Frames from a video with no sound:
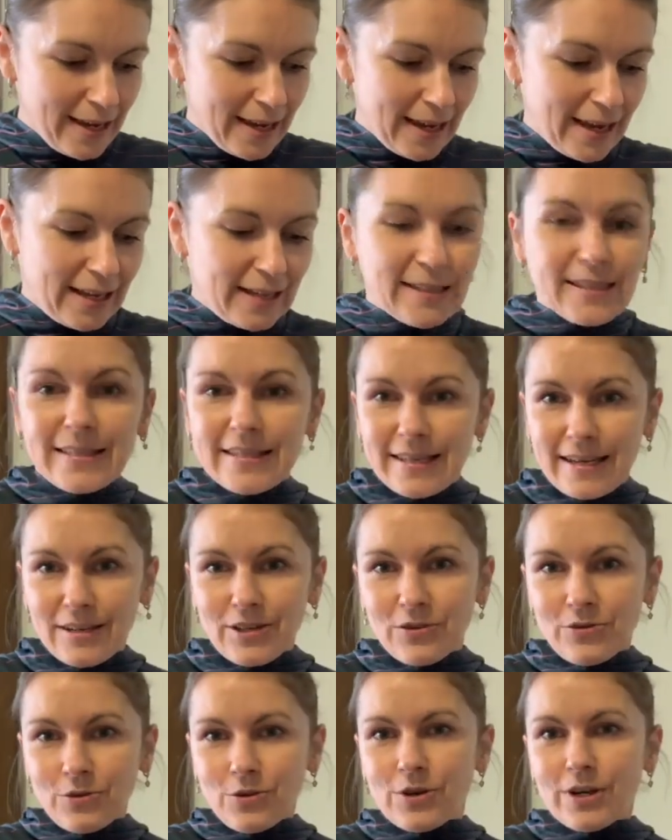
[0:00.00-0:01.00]

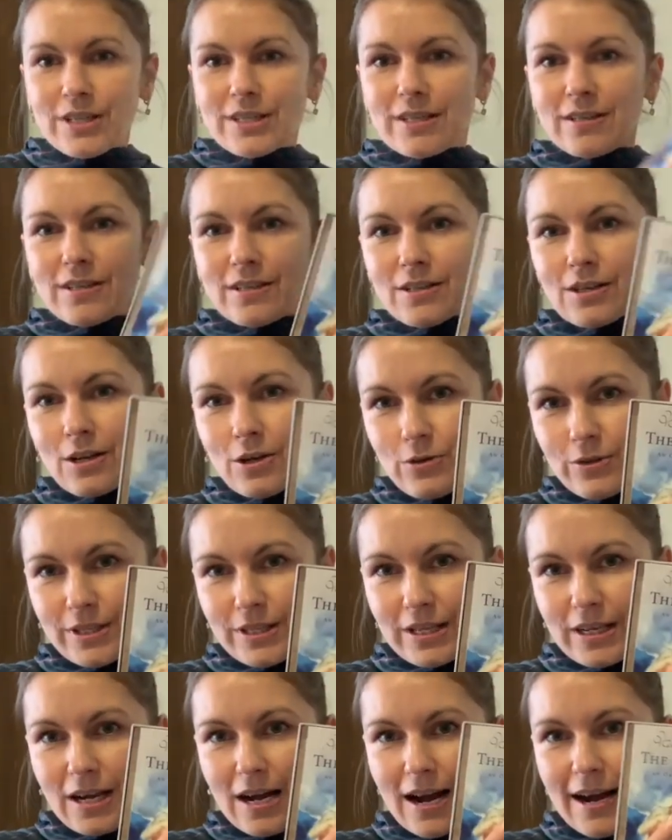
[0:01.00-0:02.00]
And of course it includes
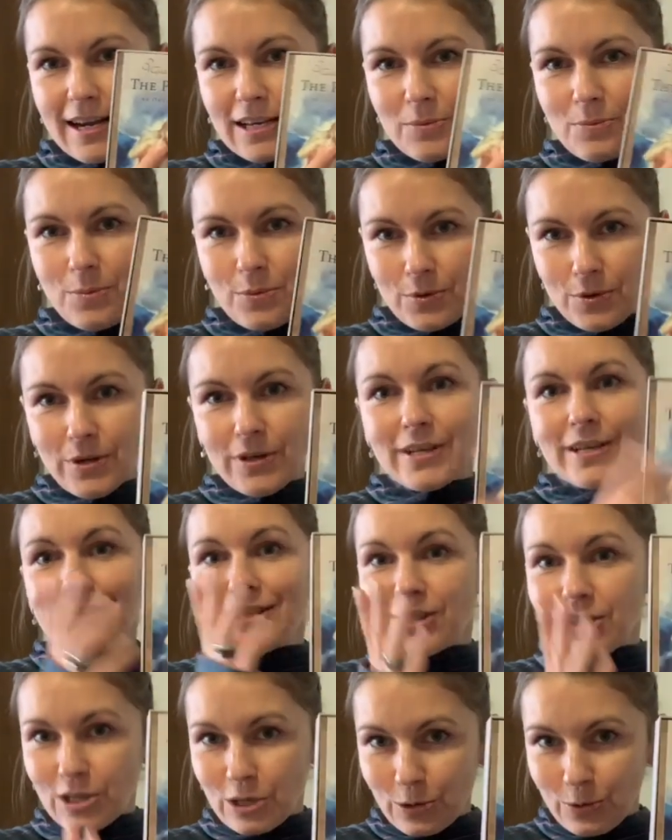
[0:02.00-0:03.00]
the guidebook,
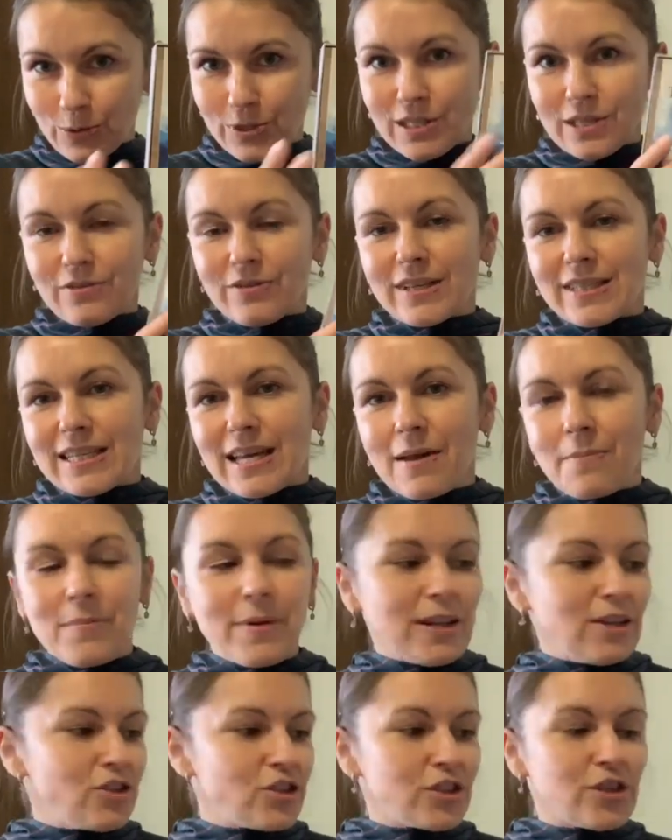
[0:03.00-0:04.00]
inclusive, as I
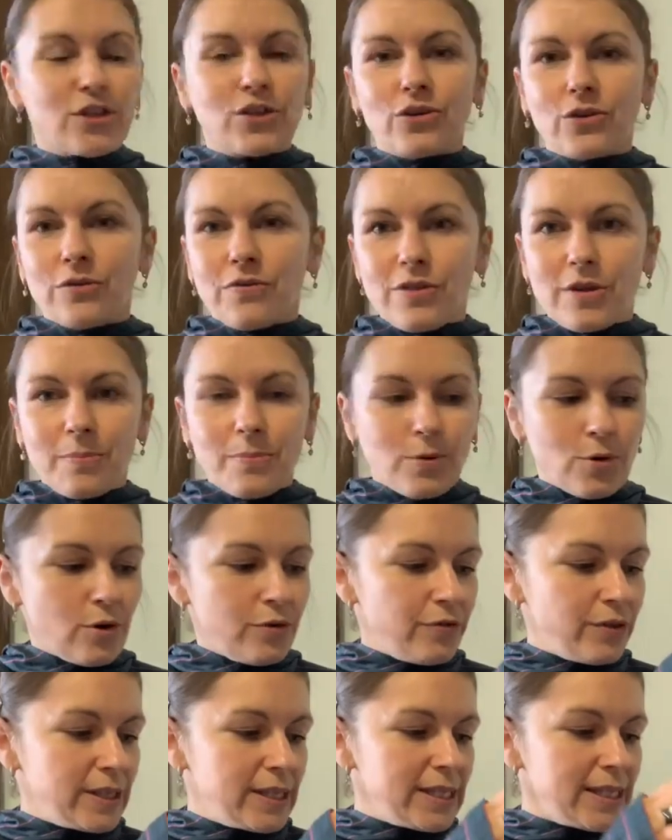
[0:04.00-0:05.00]
mentioned, of the
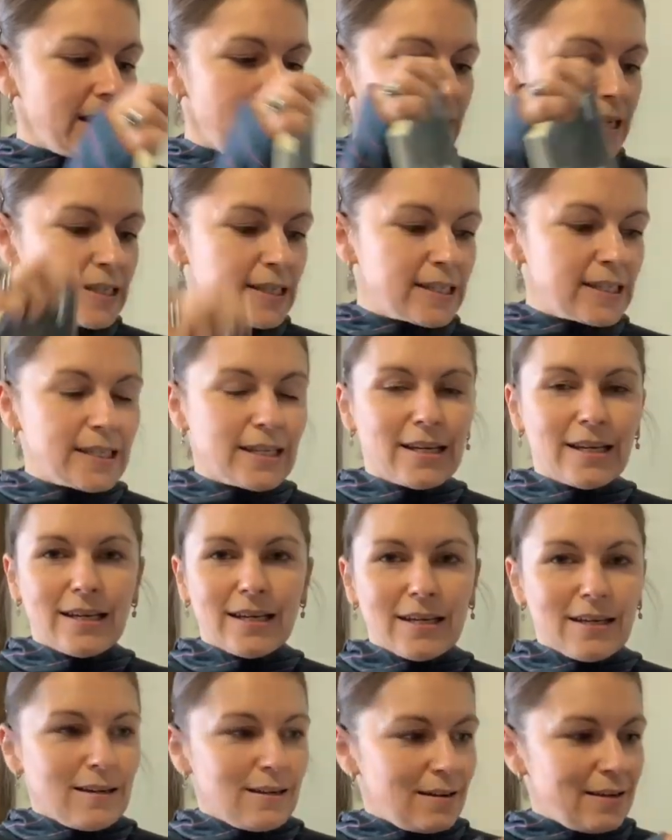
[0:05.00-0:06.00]
Prophet text.
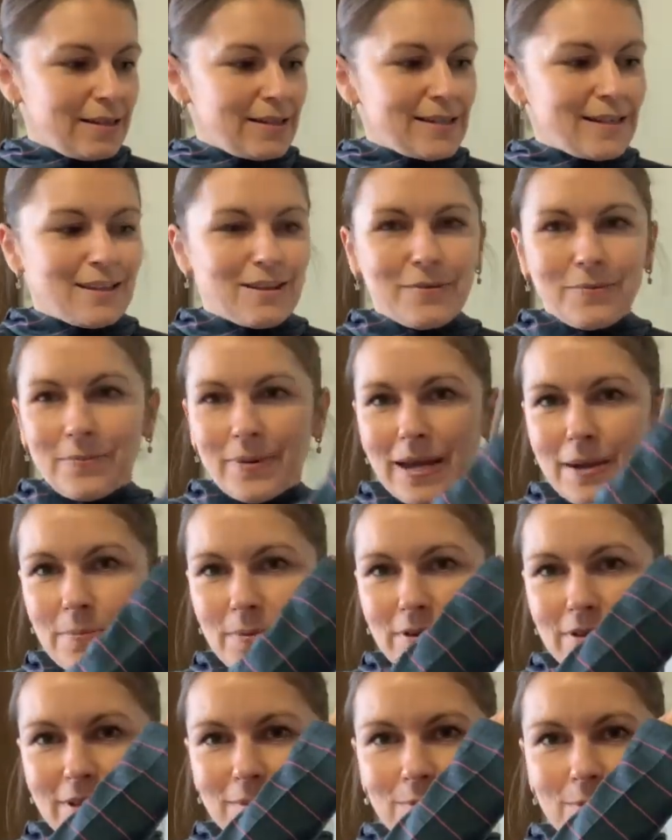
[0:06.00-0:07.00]
It's all
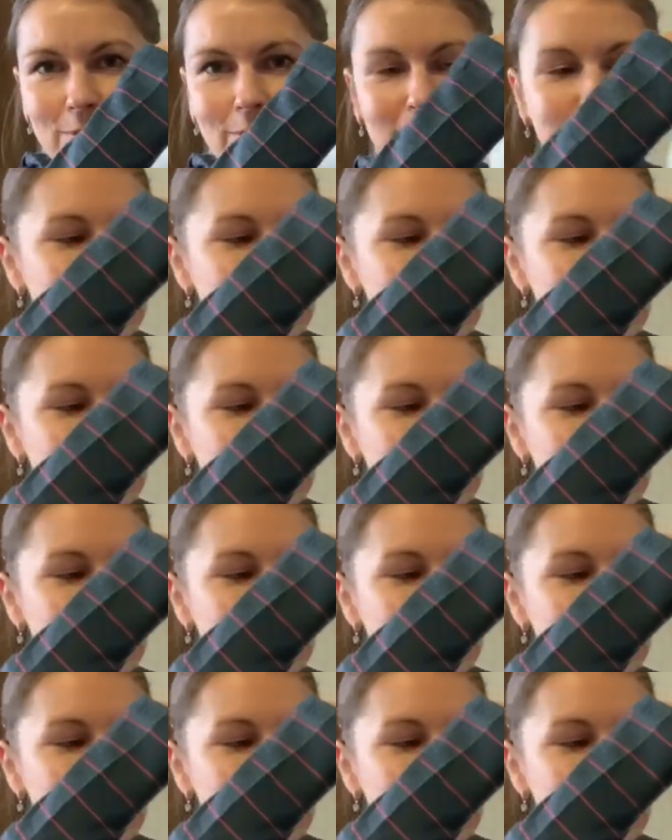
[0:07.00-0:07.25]
paper that Blue